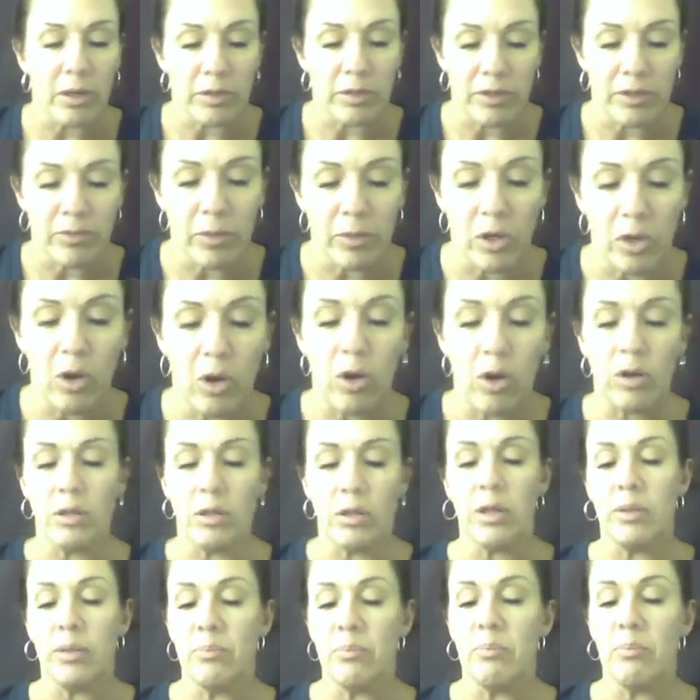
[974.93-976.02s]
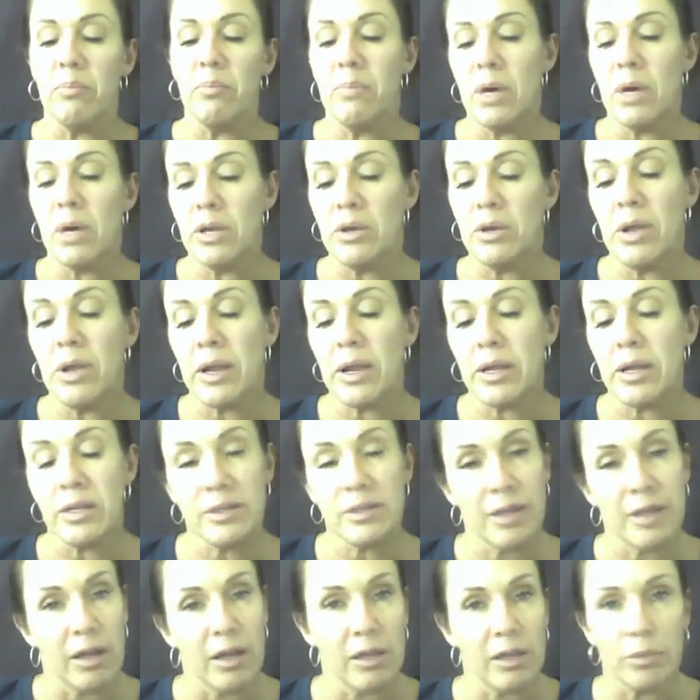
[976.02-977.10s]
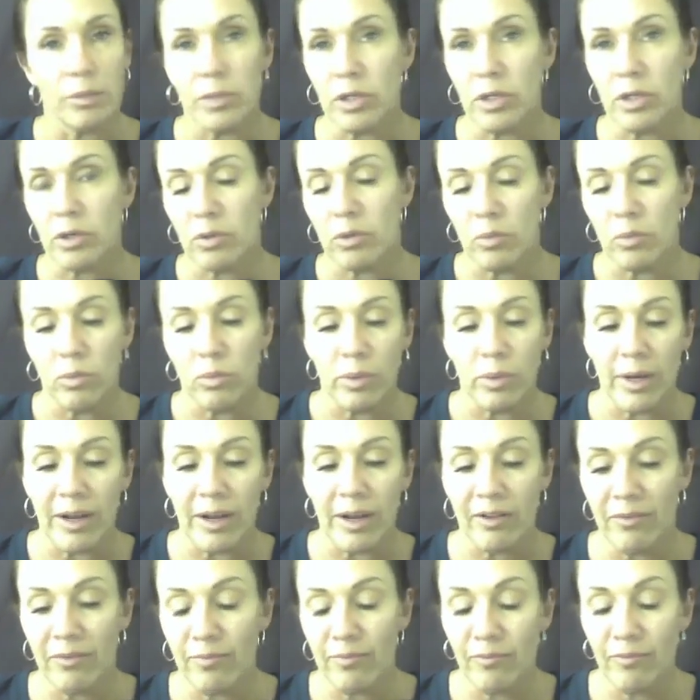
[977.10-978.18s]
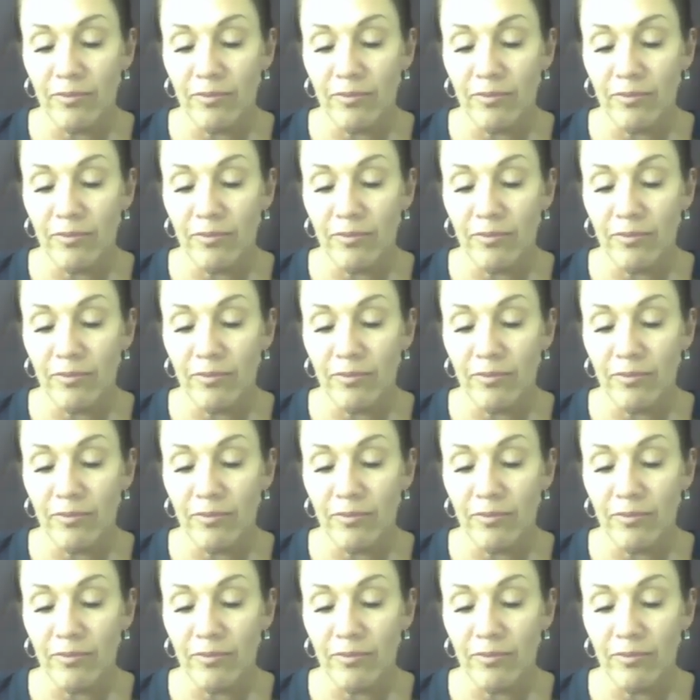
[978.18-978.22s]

give them a call on Monday and tell them, what I